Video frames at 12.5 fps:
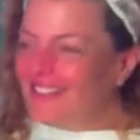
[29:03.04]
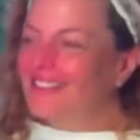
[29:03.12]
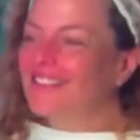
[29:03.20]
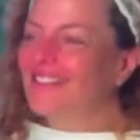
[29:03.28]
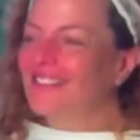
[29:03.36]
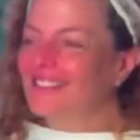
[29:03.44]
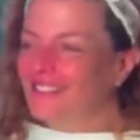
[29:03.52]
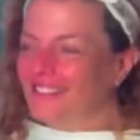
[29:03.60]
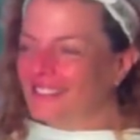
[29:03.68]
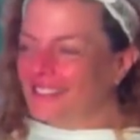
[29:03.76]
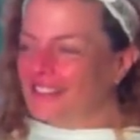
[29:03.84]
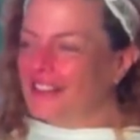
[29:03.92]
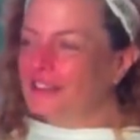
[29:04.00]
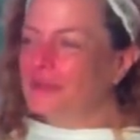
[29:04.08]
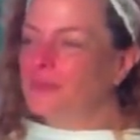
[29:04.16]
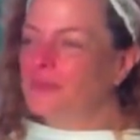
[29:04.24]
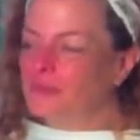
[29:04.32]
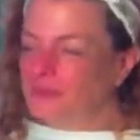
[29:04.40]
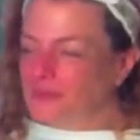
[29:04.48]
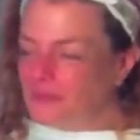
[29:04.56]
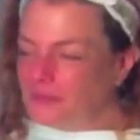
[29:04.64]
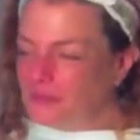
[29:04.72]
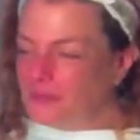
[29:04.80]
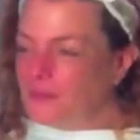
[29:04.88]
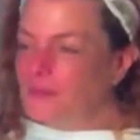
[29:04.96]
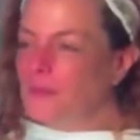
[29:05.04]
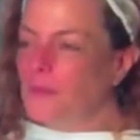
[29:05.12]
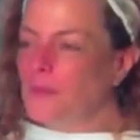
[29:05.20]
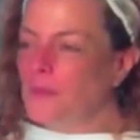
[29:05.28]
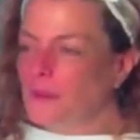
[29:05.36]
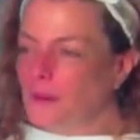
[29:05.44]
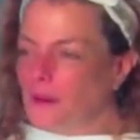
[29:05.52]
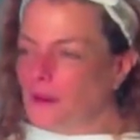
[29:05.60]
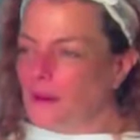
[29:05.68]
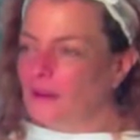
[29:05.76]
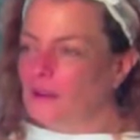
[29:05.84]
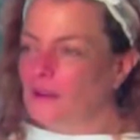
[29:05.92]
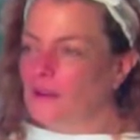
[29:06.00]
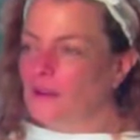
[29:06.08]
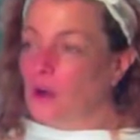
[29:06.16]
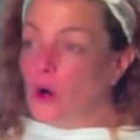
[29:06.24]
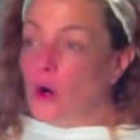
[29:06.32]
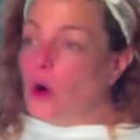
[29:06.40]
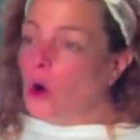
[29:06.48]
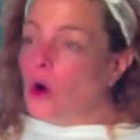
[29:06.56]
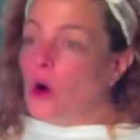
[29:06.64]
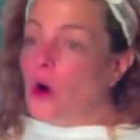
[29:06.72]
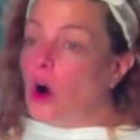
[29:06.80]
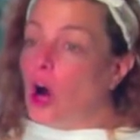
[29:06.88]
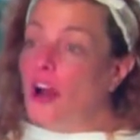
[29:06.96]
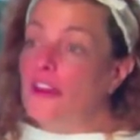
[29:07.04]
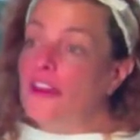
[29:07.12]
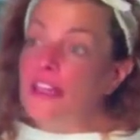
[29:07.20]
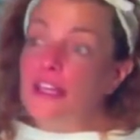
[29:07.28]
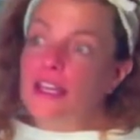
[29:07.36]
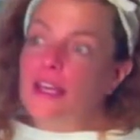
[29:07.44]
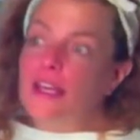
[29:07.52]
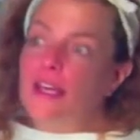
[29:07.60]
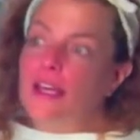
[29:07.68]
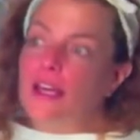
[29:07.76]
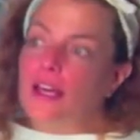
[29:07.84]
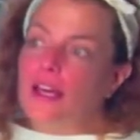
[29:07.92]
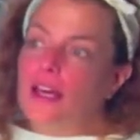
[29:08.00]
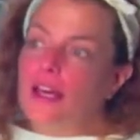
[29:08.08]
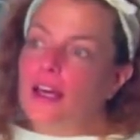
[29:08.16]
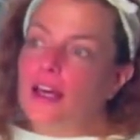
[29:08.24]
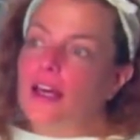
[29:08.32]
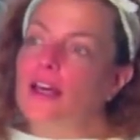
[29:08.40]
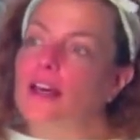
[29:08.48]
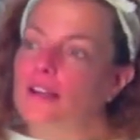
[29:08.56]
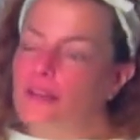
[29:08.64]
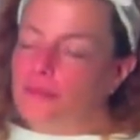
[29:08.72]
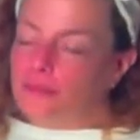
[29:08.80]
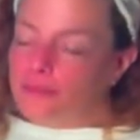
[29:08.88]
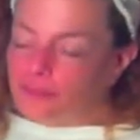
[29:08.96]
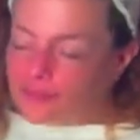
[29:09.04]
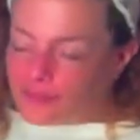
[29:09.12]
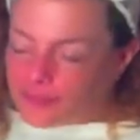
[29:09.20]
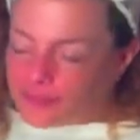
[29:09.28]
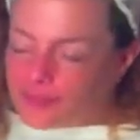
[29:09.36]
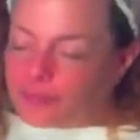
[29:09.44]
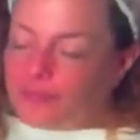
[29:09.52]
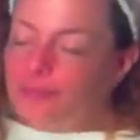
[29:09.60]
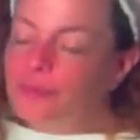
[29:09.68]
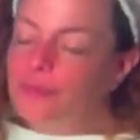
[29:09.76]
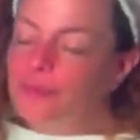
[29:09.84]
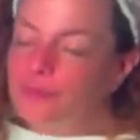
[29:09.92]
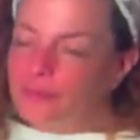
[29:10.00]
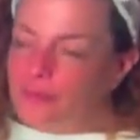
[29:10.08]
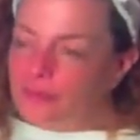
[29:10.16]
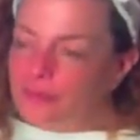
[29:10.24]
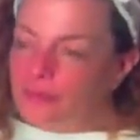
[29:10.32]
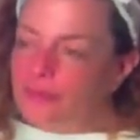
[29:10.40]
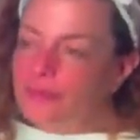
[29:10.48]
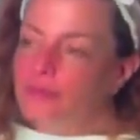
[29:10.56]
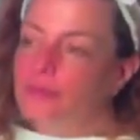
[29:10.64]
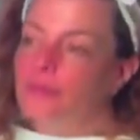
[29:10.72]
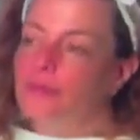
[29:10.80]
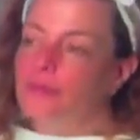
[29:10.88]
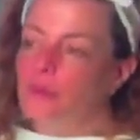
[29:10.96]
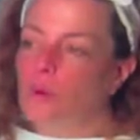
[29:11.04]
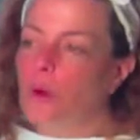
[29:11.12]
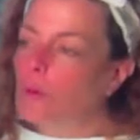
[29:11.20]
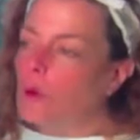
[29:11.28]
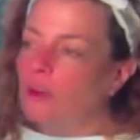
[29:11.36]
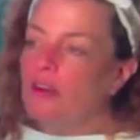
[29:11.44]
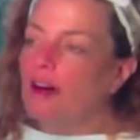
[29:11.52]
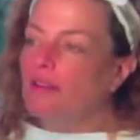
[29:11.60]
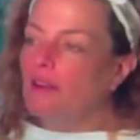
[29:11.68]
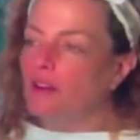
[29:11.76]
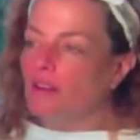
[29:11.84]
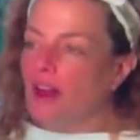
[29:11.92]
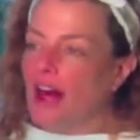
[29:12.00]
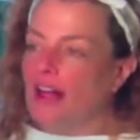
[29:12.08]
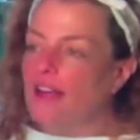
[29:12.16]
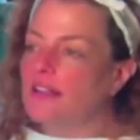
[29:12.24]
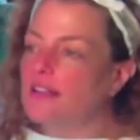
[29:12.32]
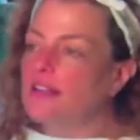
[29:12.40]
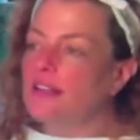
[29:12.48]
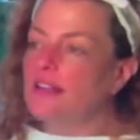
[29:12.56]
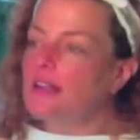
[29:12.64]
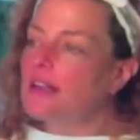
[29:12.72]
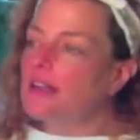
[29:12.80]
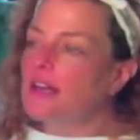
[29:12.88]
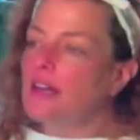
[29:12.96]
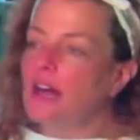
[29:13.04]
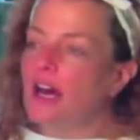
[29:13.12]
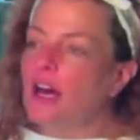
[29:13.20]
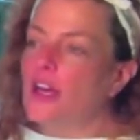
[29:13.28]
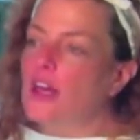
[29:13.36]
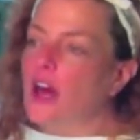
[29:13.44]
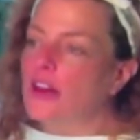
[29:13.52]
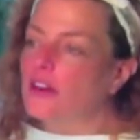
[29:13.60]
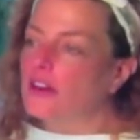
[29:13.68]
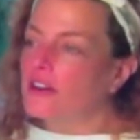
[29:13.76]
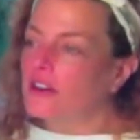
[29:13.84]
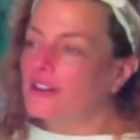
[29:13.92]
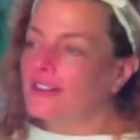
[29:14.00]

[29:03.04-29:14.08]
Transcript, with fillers: To give is to receive. So that's being like that that's brings it from separation into unity. One more level of that is neither.